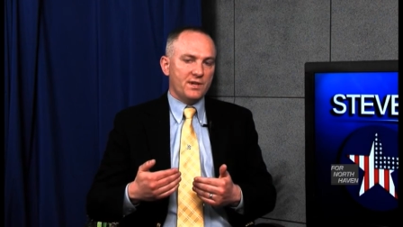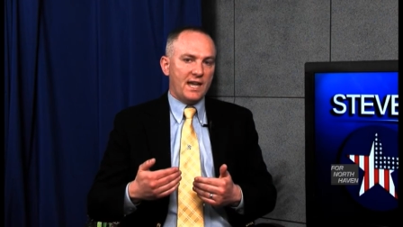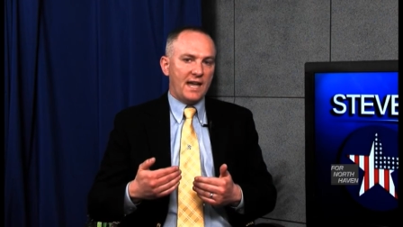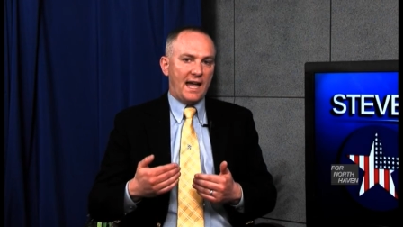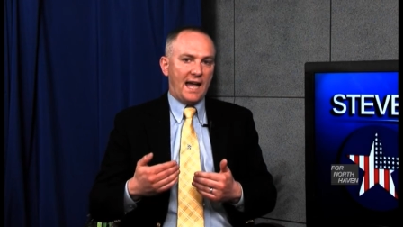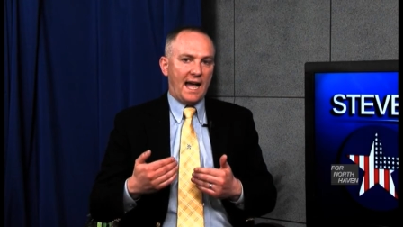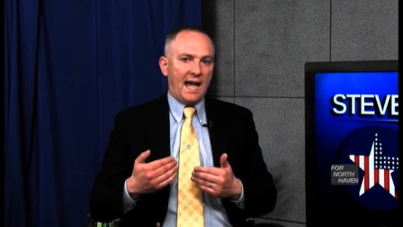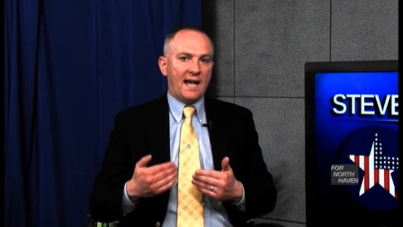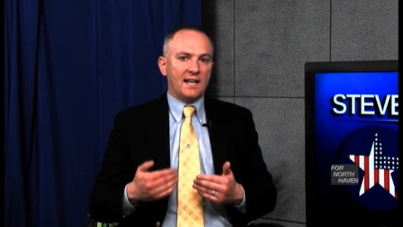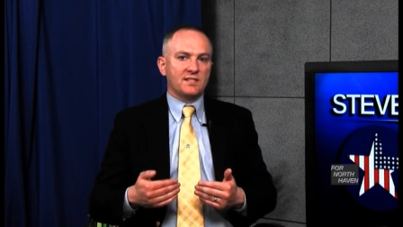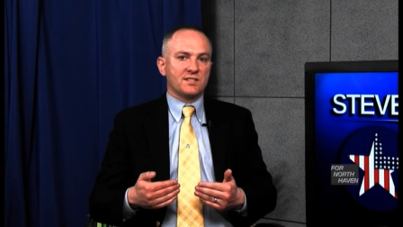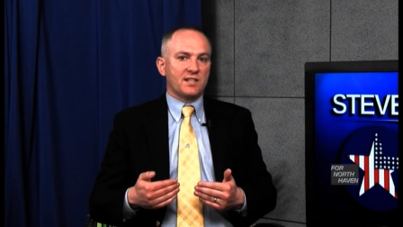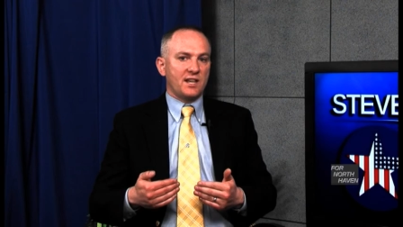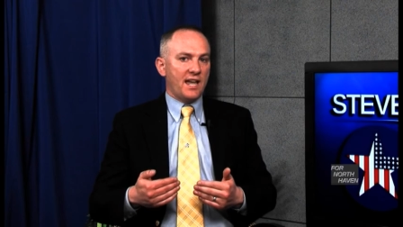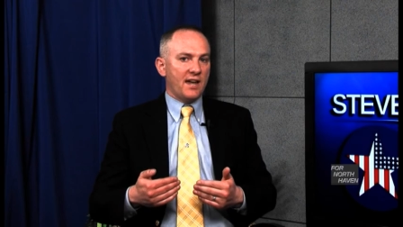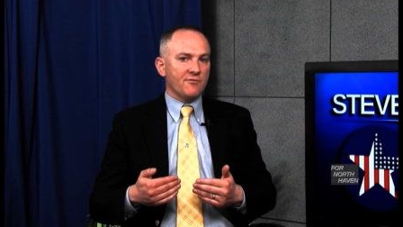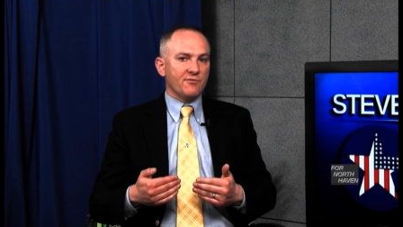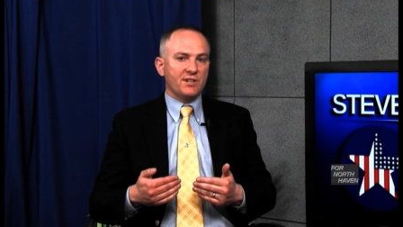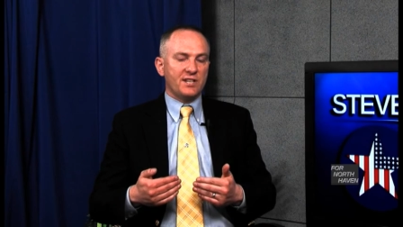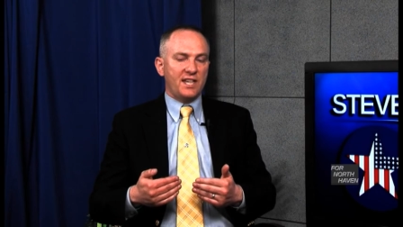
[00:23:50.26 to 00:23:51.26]
ask
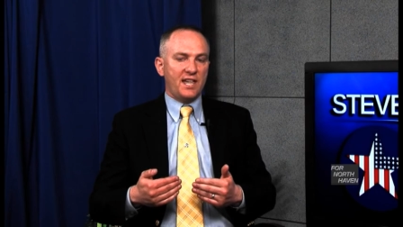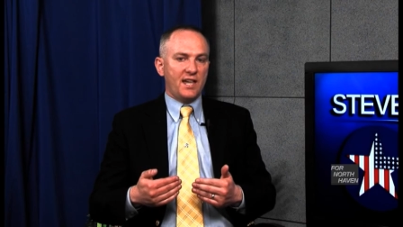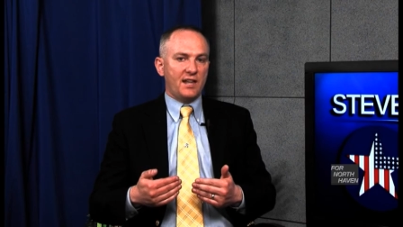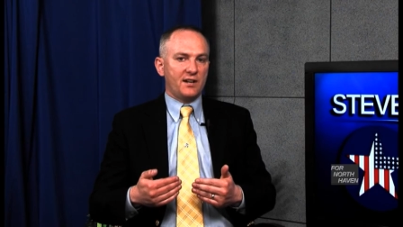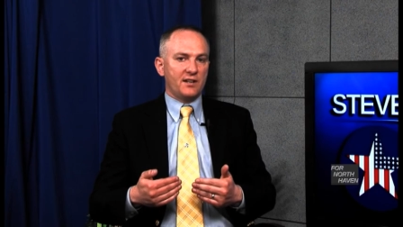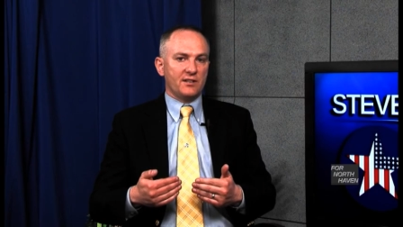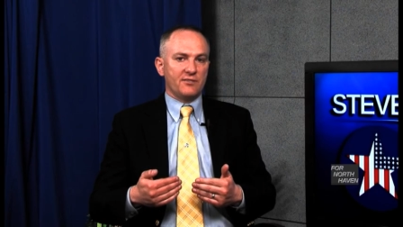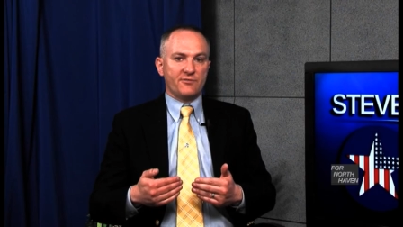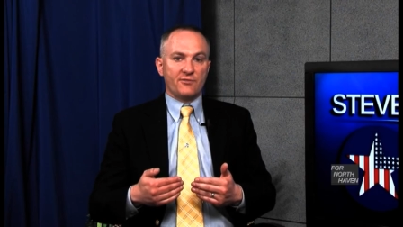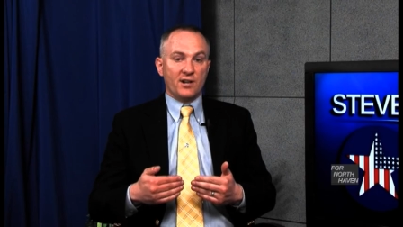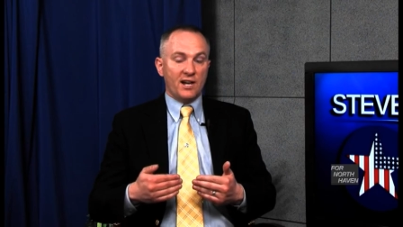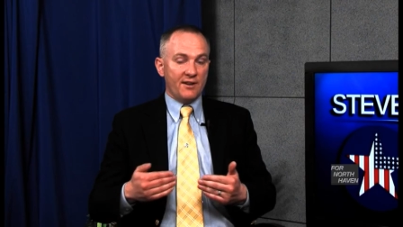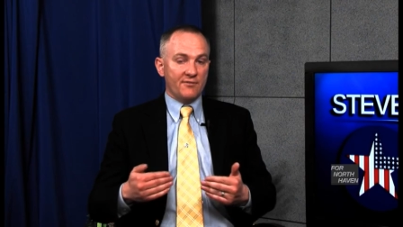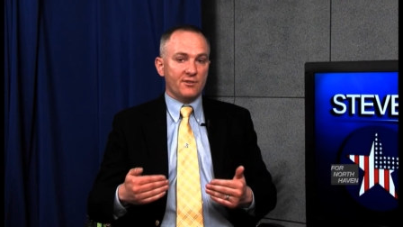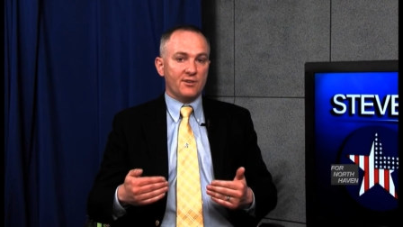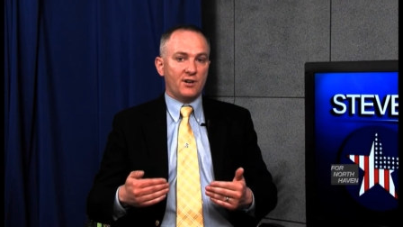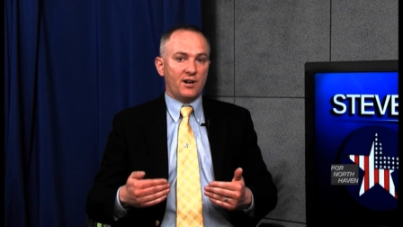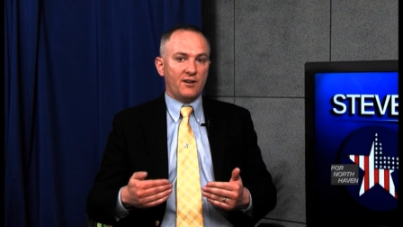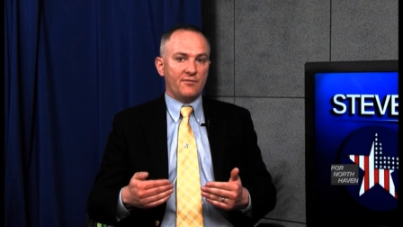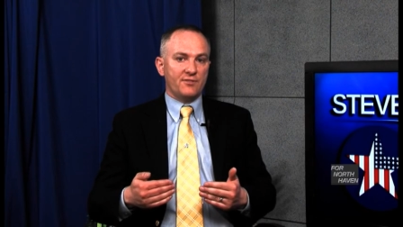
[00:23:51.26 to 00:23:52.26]
every candidate for every
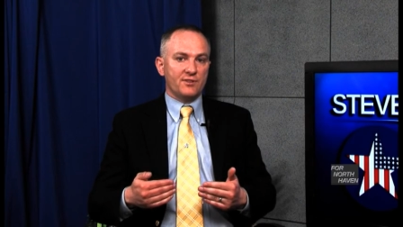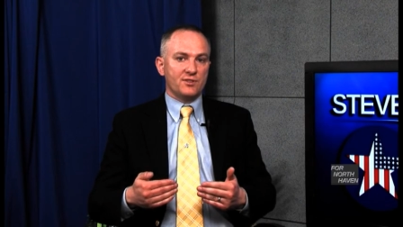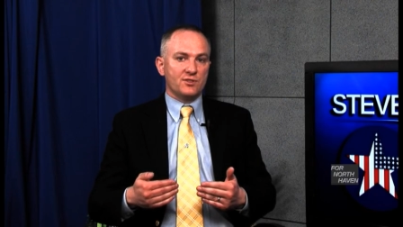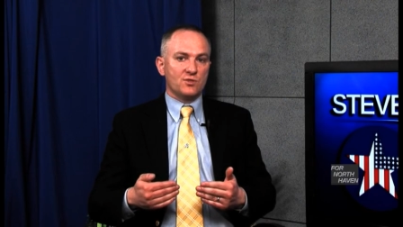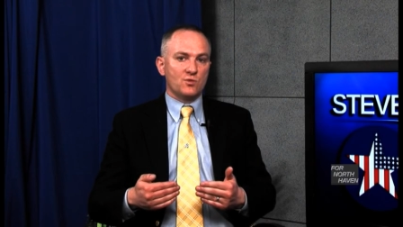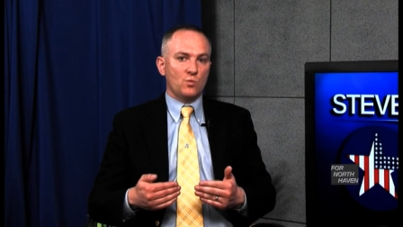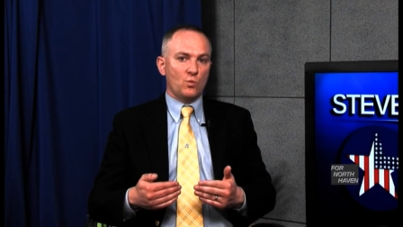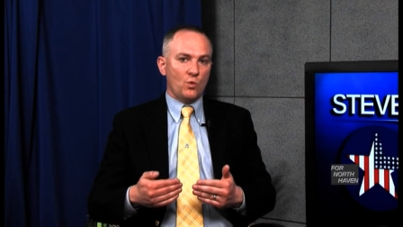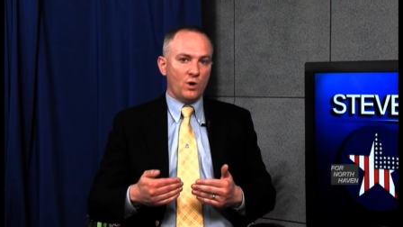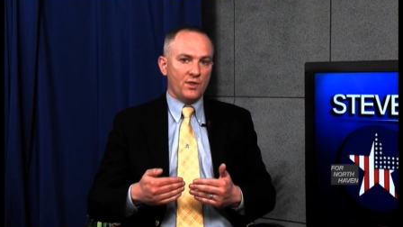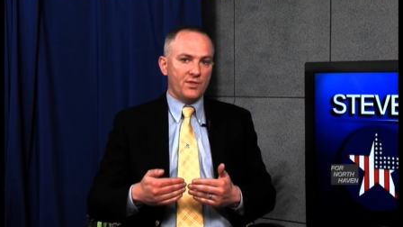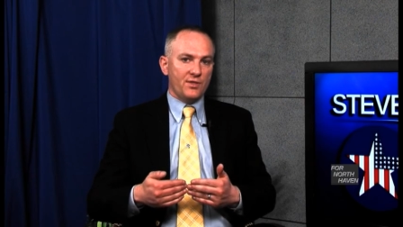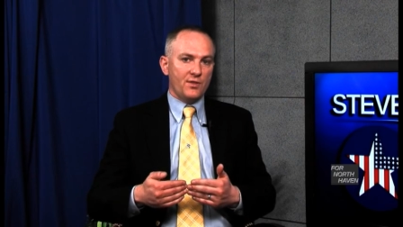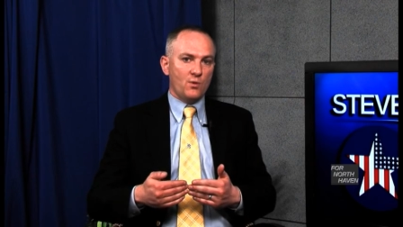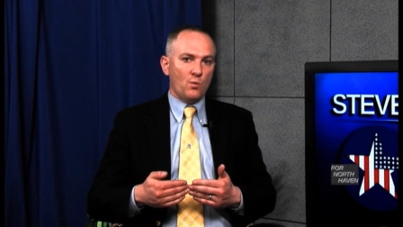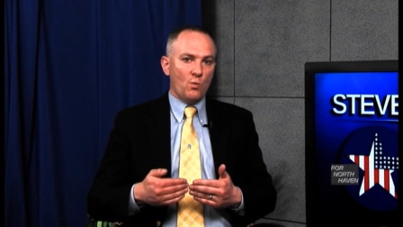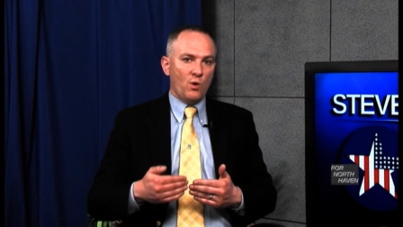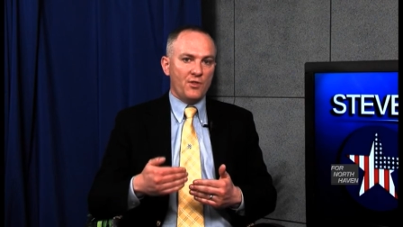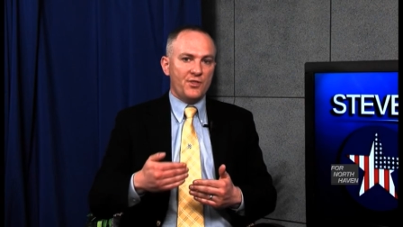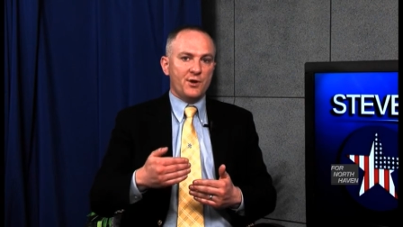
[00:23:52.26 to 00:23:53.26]
office
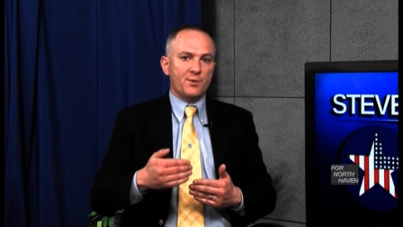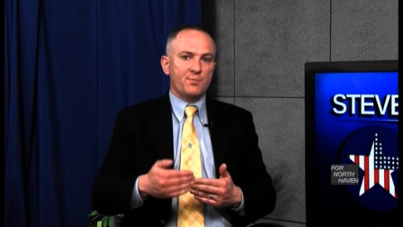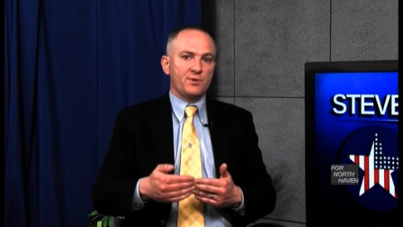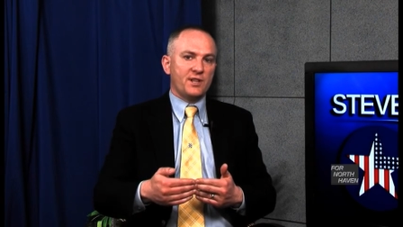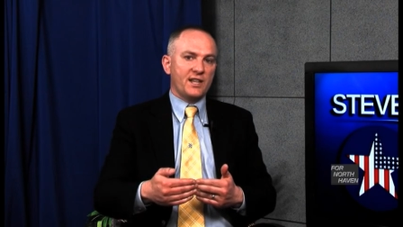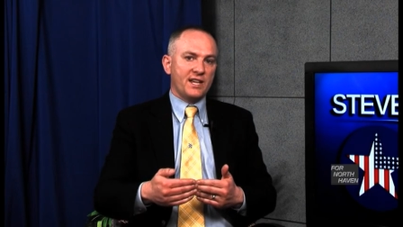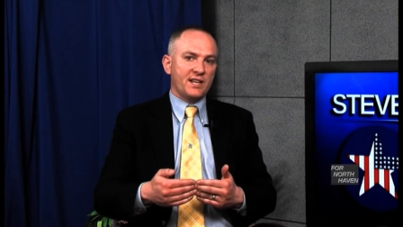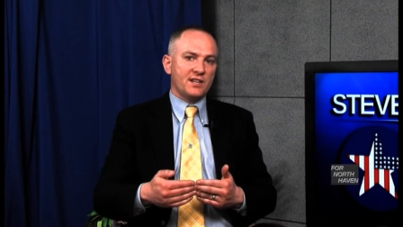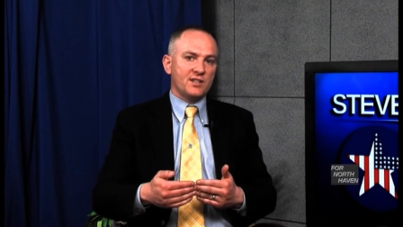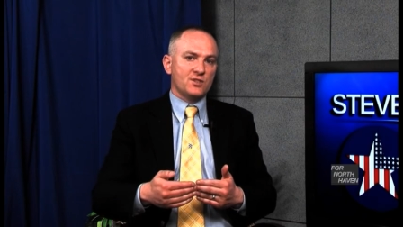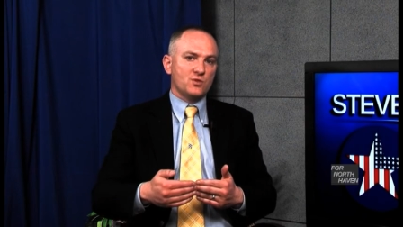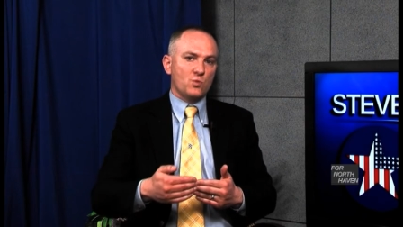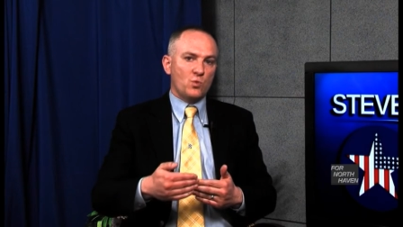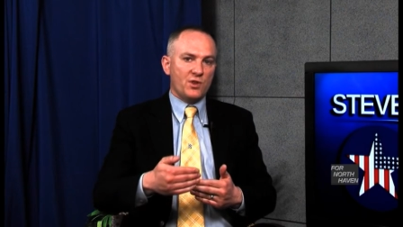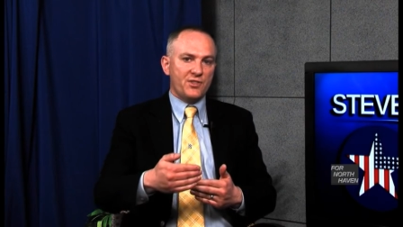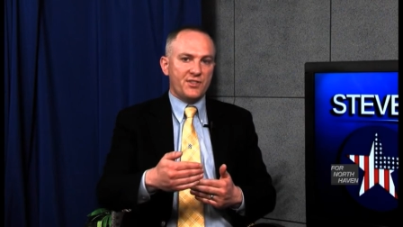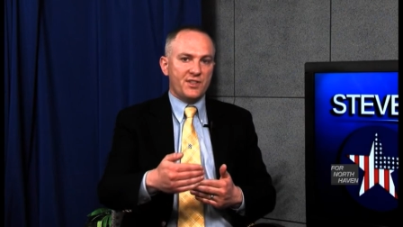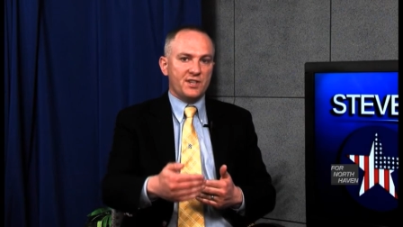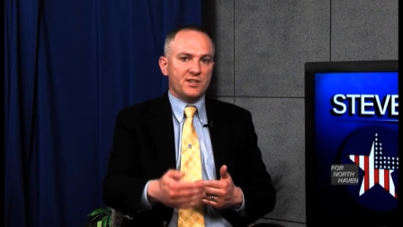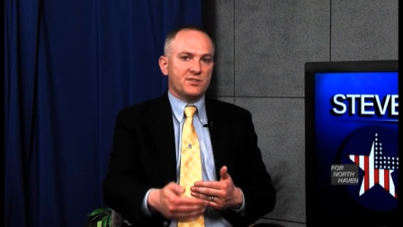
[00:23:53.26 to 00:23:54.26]
what their plan is,
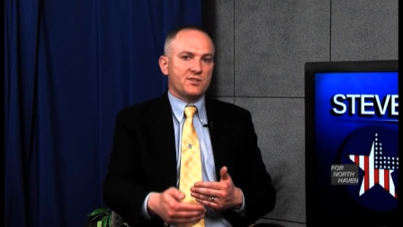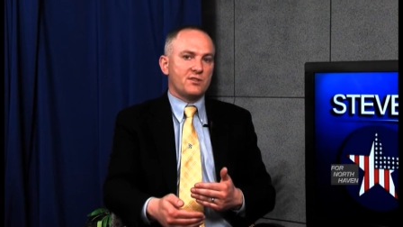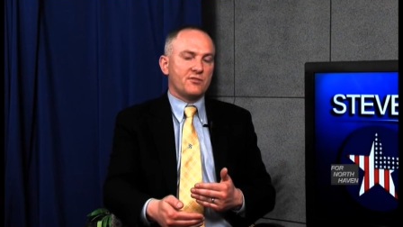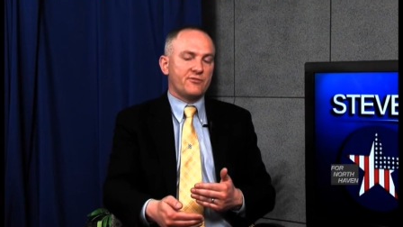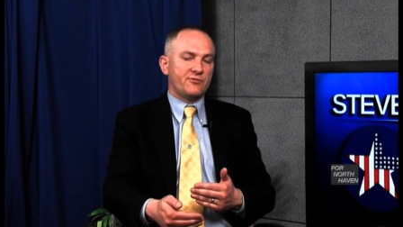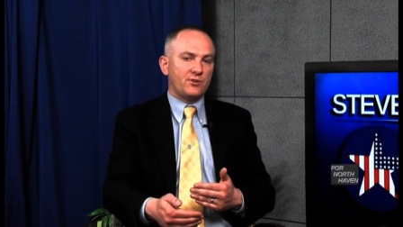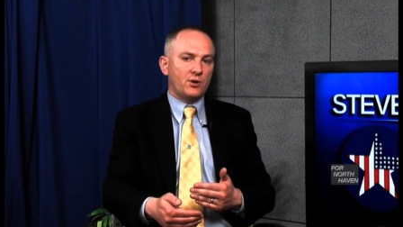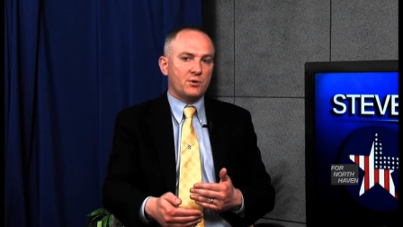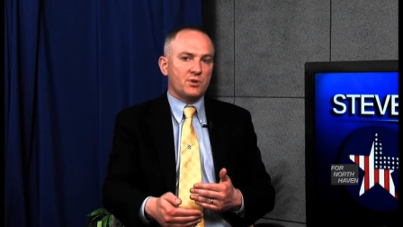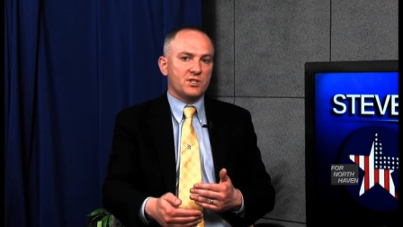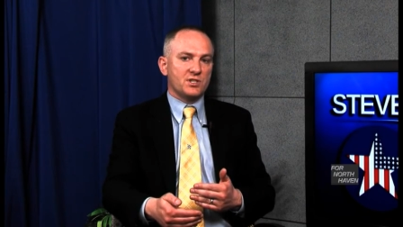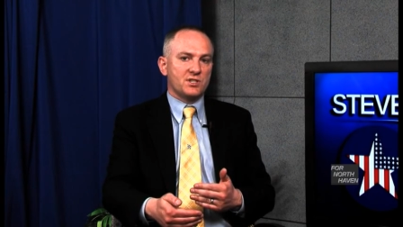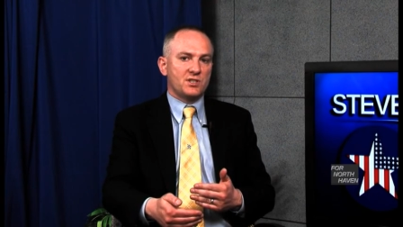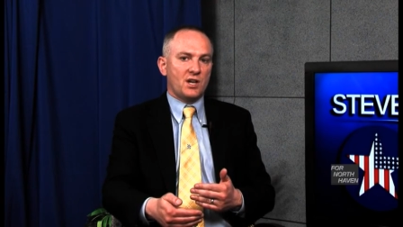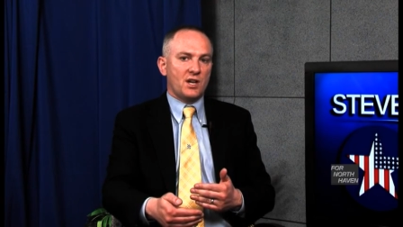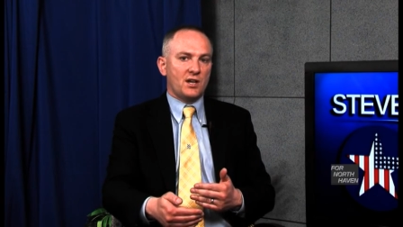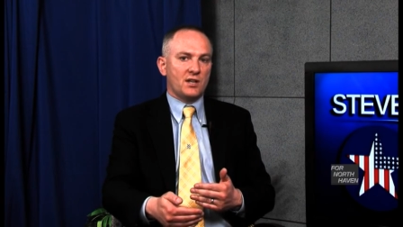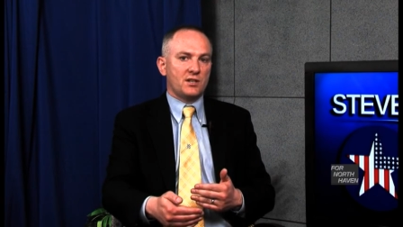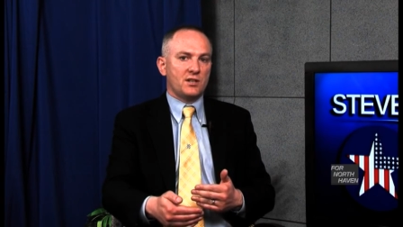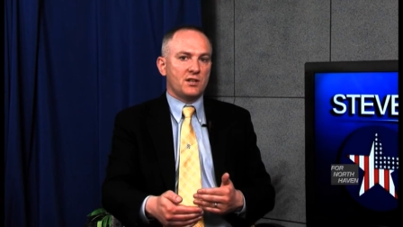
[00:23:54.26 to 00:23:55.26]
what things they're focused
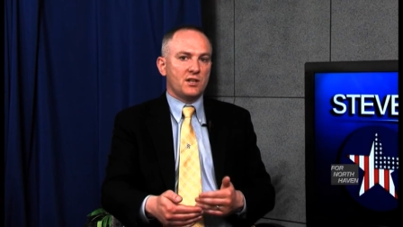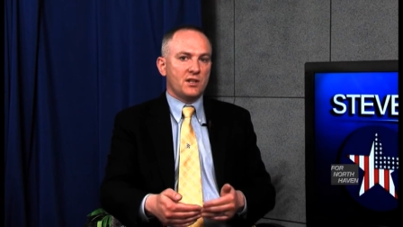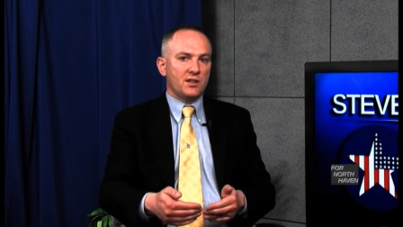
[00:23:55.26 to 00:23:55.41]
on